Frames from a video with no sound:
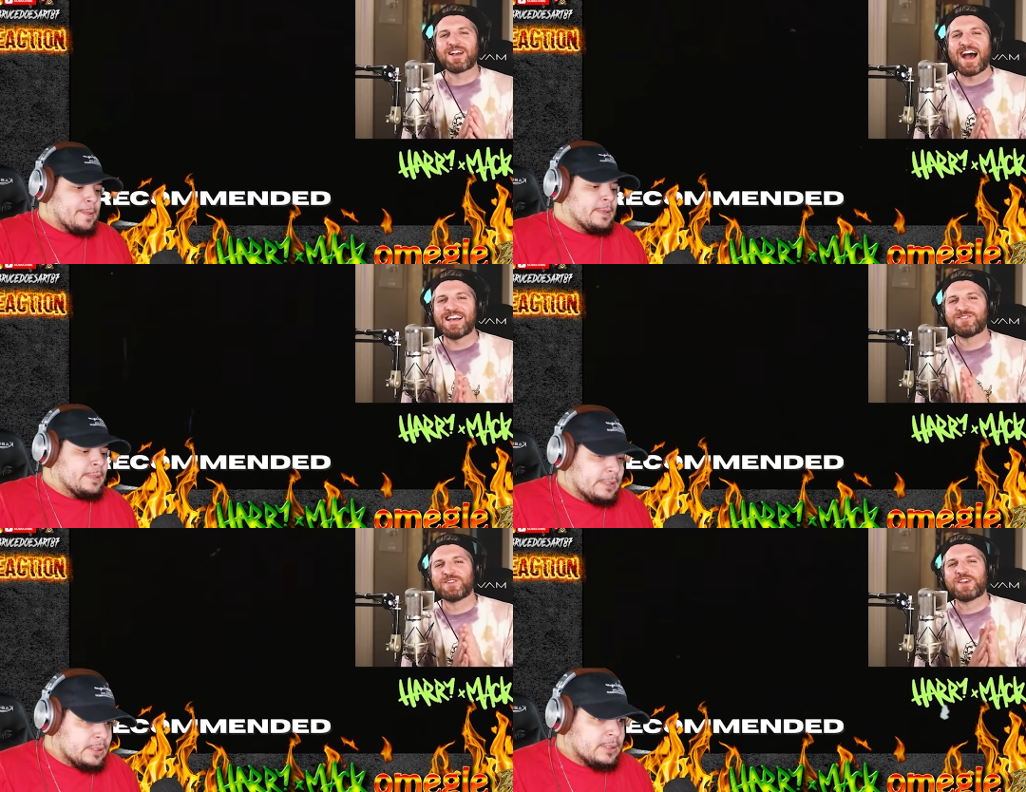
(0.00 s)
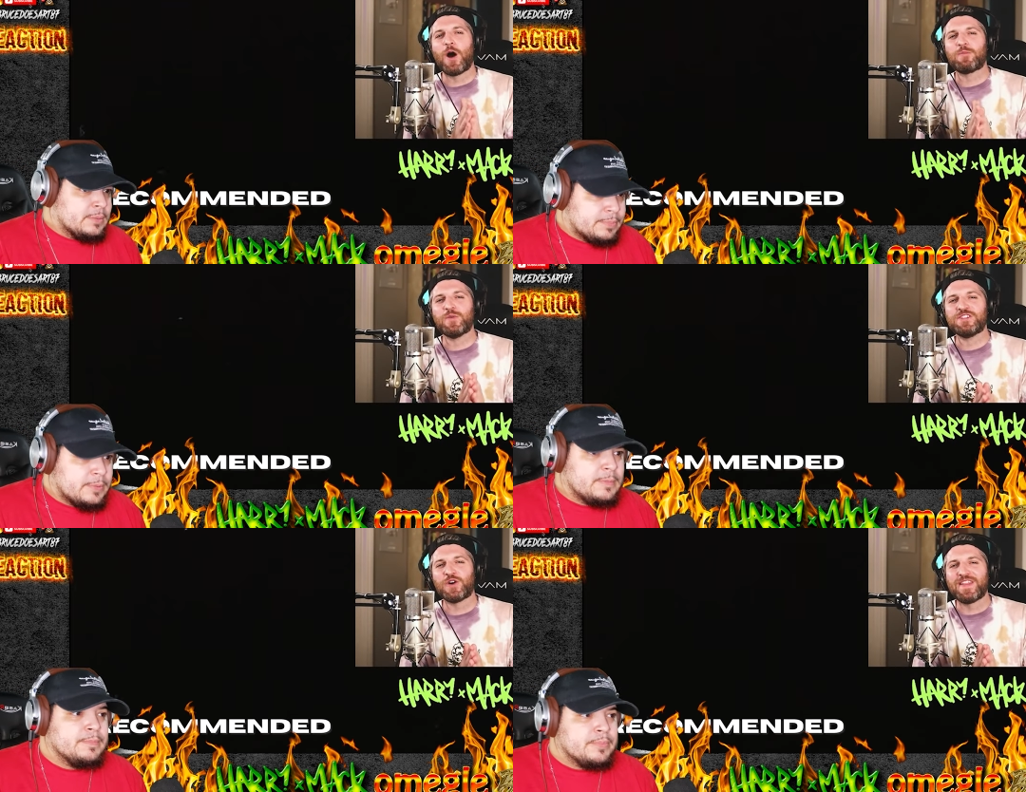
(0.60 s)
Speaker 1: up, guys? Really
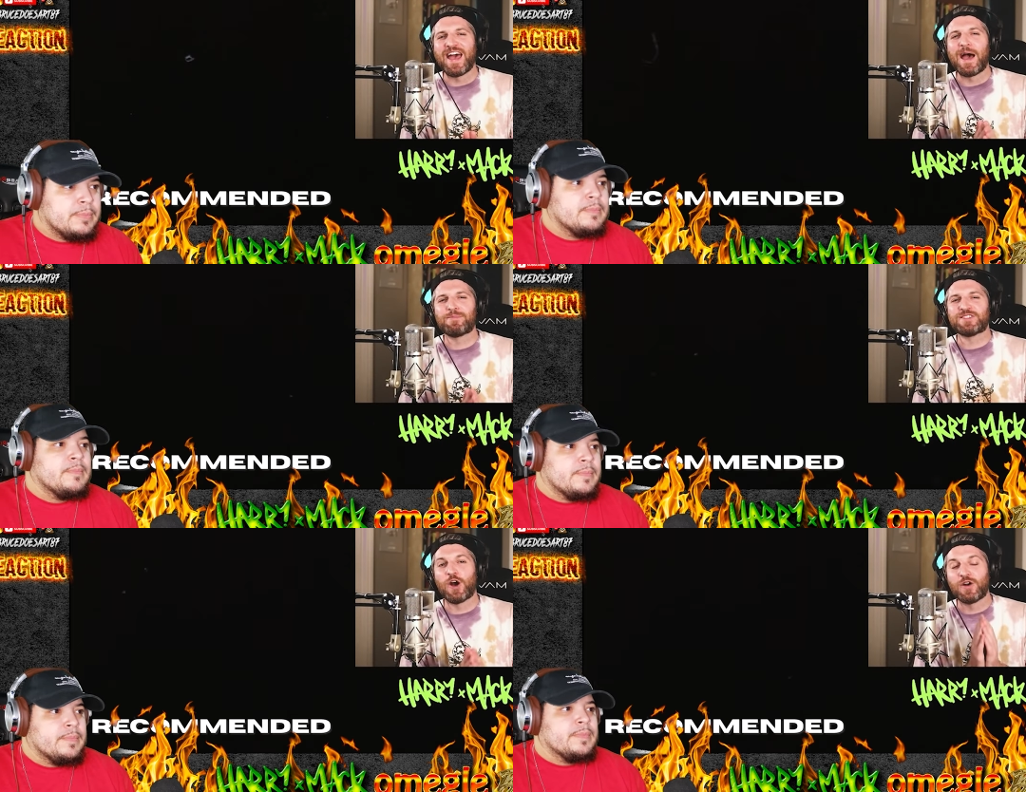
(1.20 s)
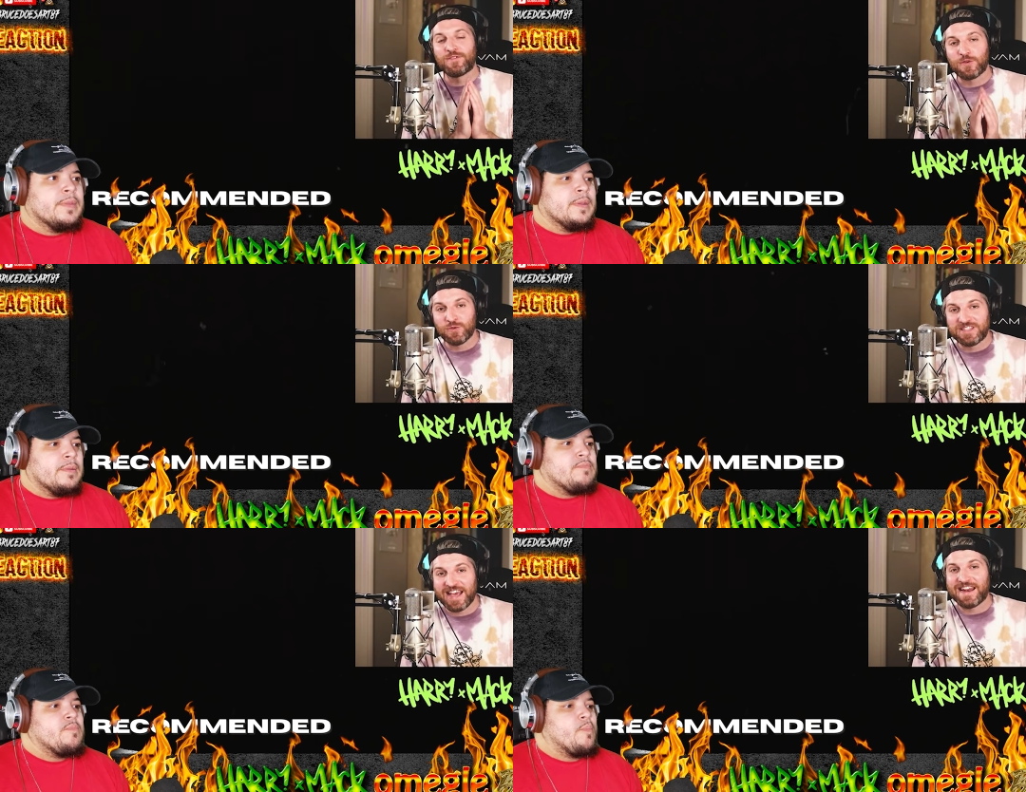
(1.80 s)
hope you enjoyed the episode. If
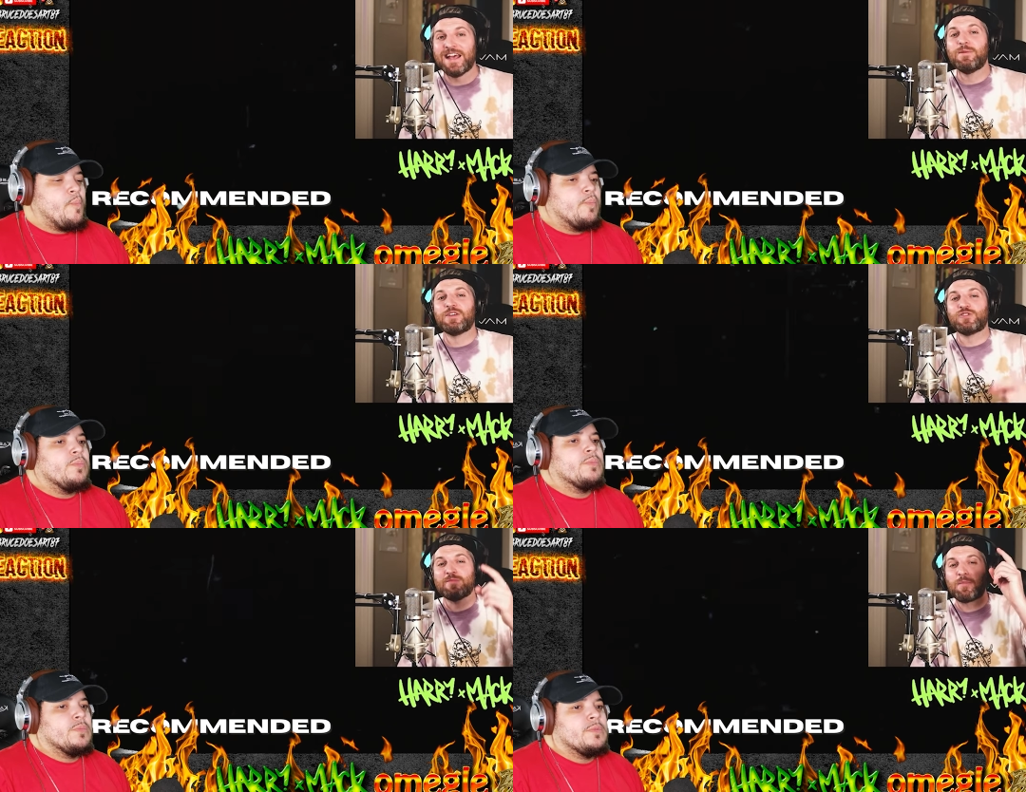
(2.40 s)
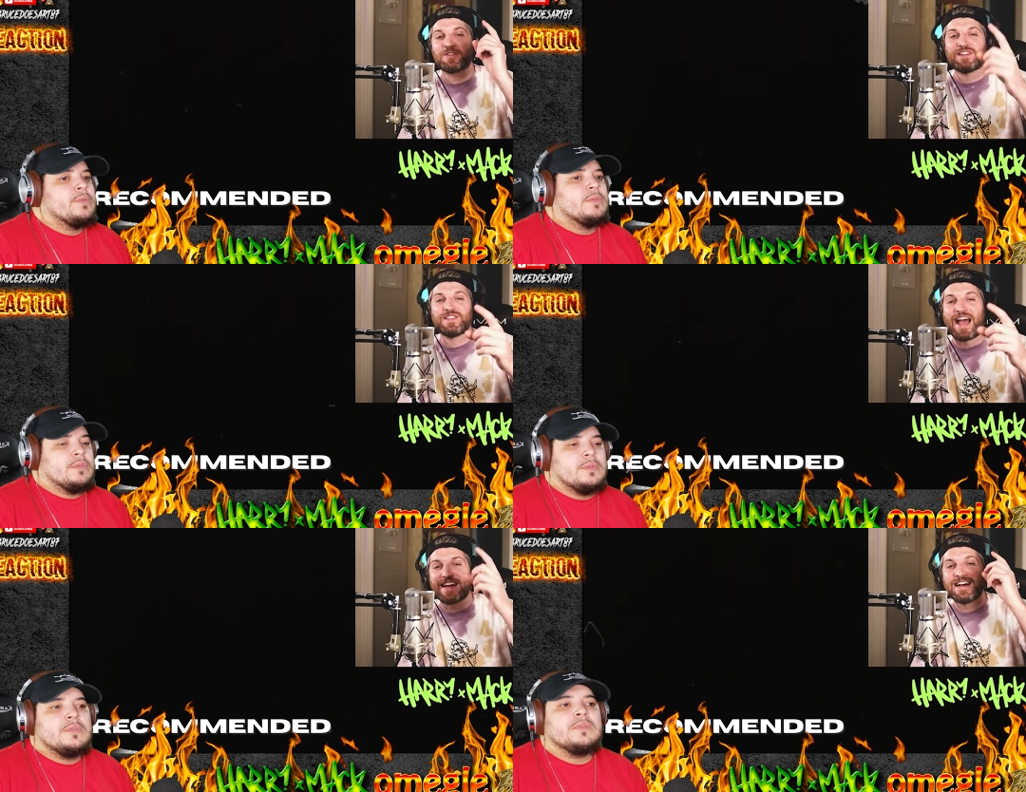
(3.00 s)
you did, please remember
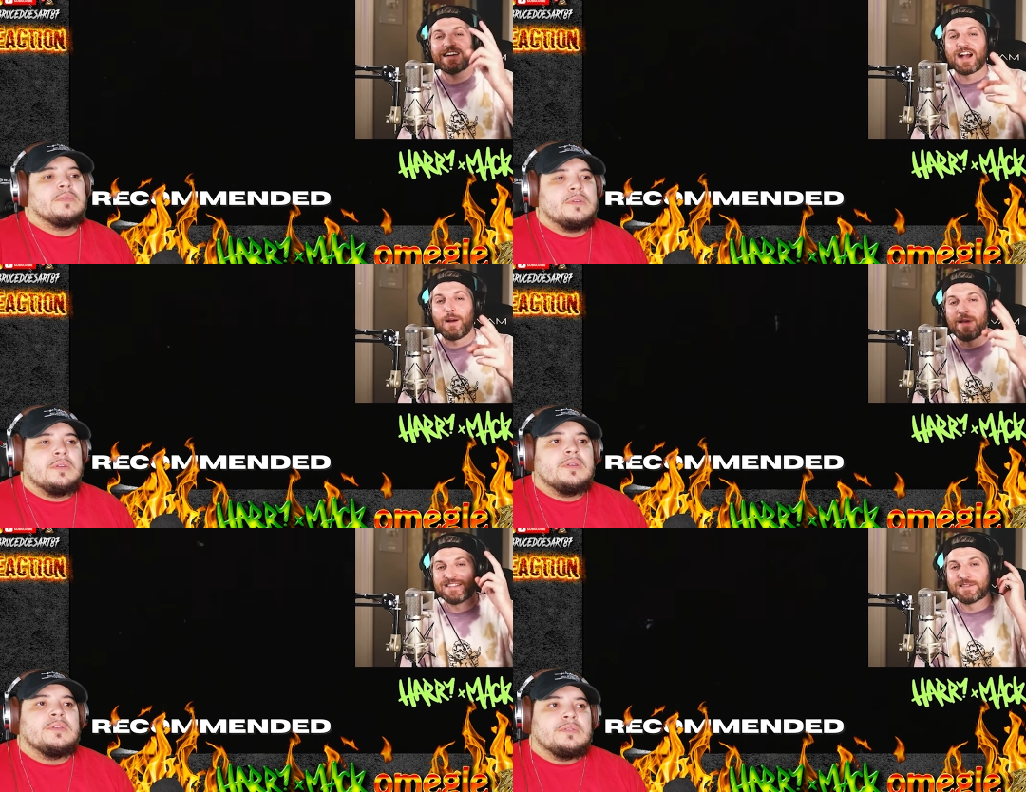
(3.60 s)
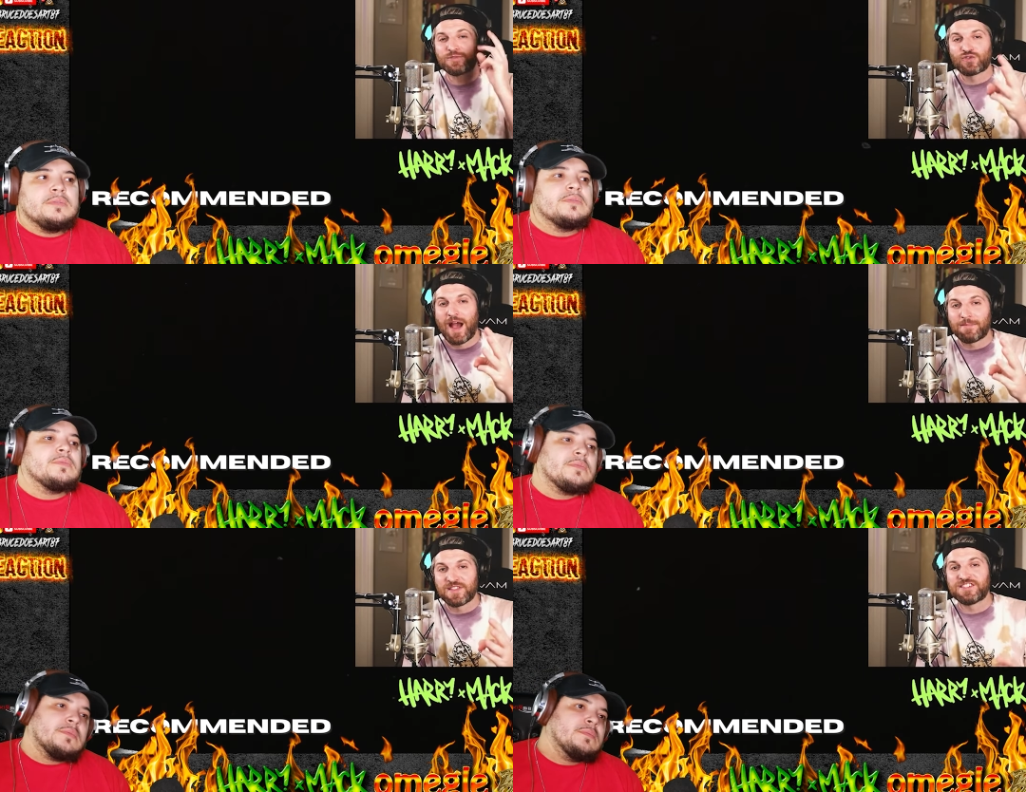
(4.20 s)
to like, comment,
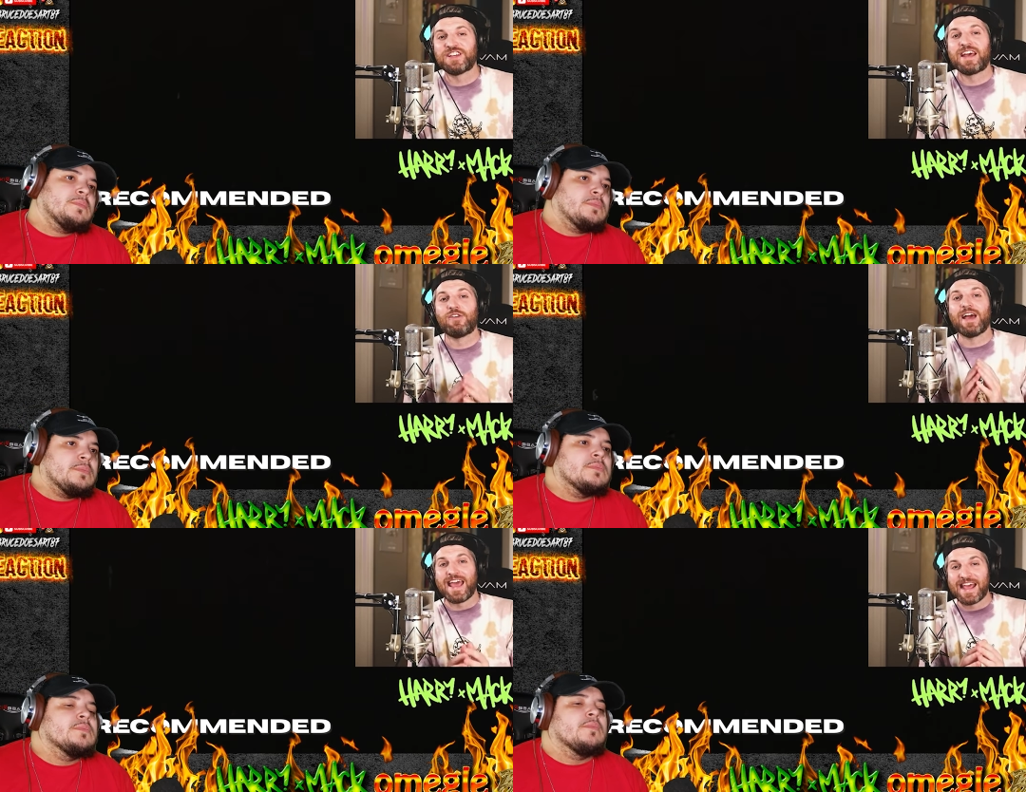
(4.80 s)
subscribe to the channel.